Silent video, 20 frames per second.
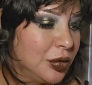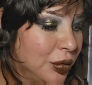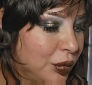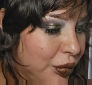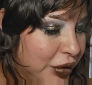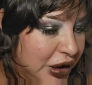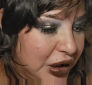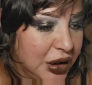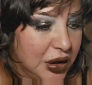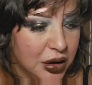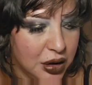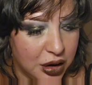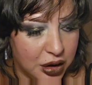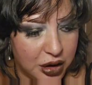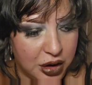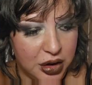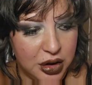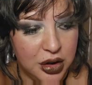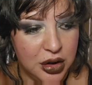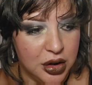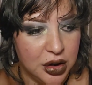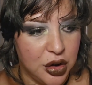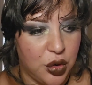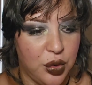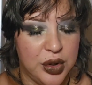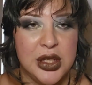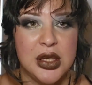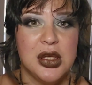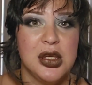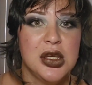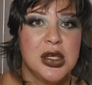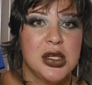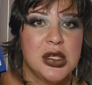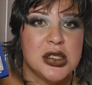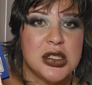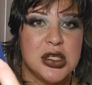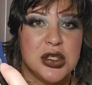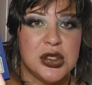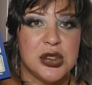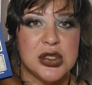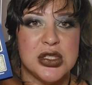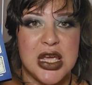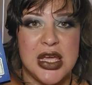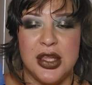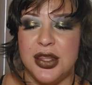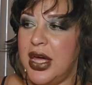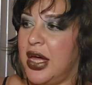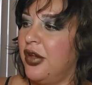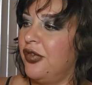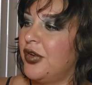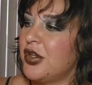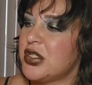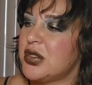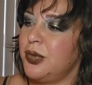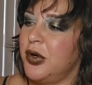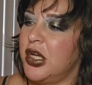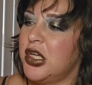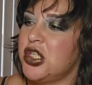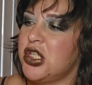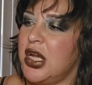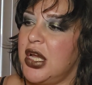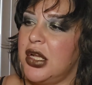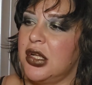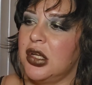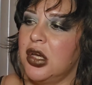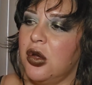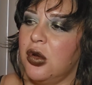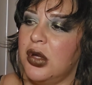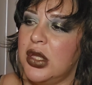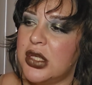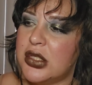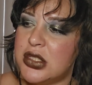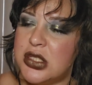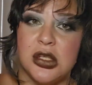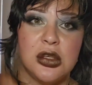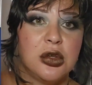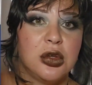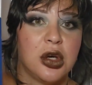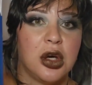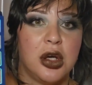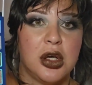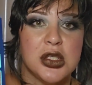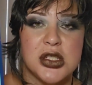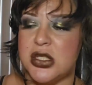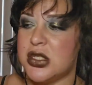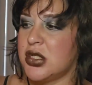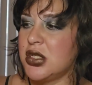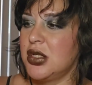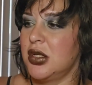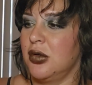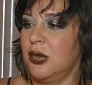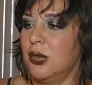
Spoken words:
We are going to take that first brush and go into Cursed.